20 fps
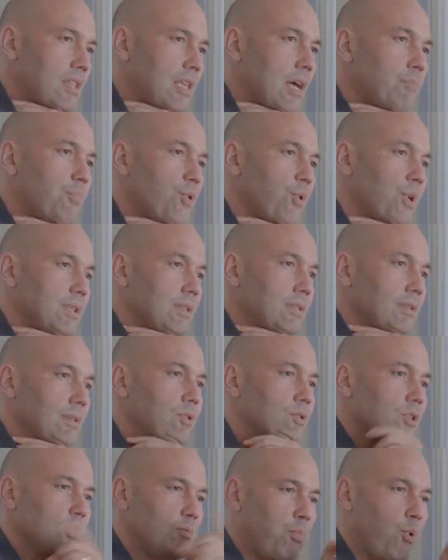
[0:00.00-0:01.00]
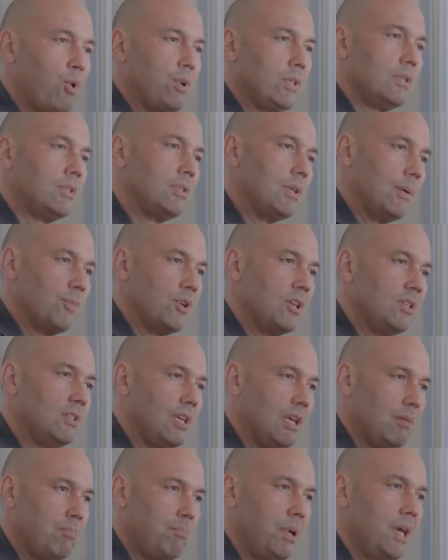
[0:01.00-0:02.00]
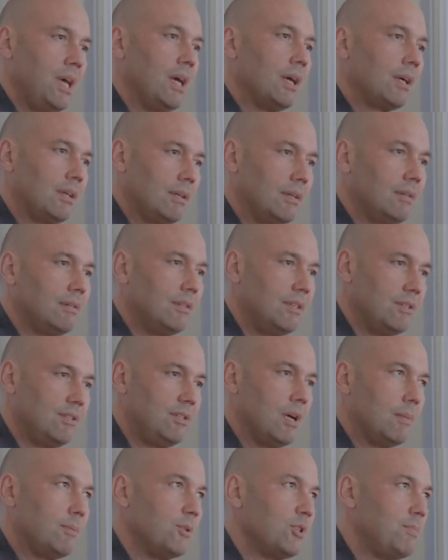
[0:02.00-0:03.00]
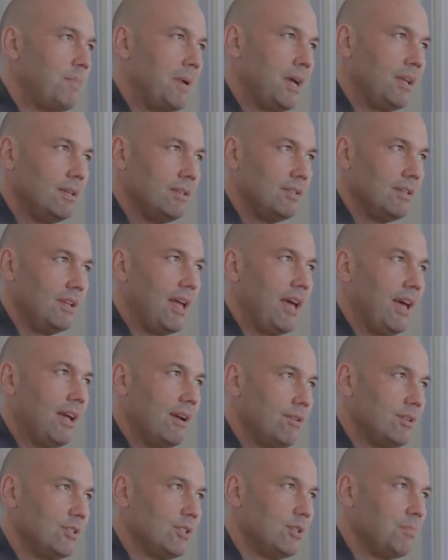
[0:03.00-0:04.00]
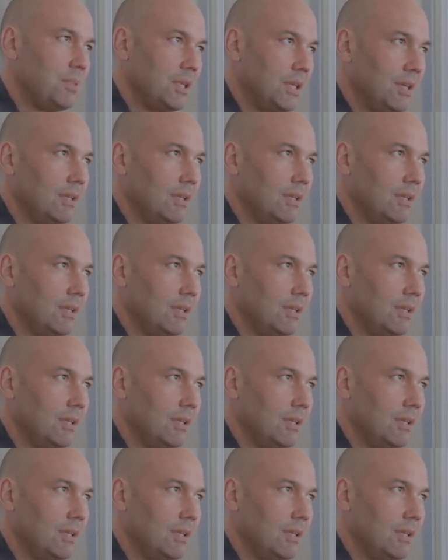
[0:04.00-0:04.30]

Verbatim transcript: at that point, you just point to someone and say, pick this double spend, is it A or is it B?